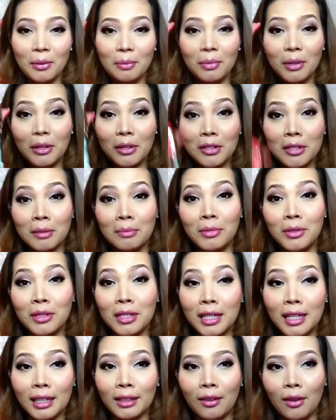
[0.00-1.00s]
because I'm
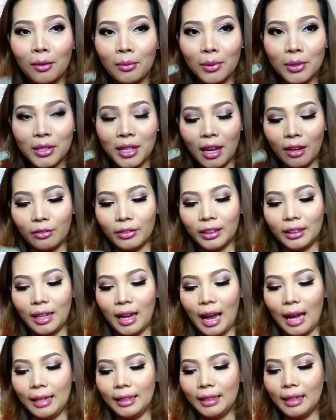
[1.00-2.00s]
using it almost every
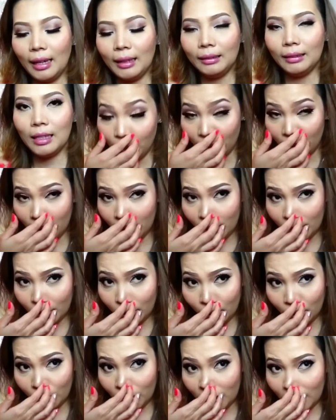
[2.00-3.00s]
day. I got this
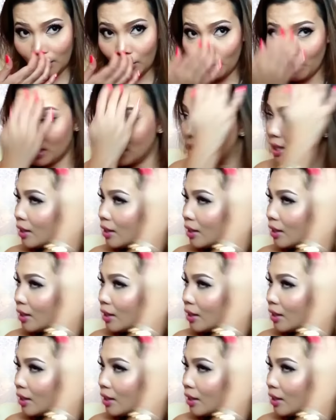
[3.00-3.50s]
two to three weeks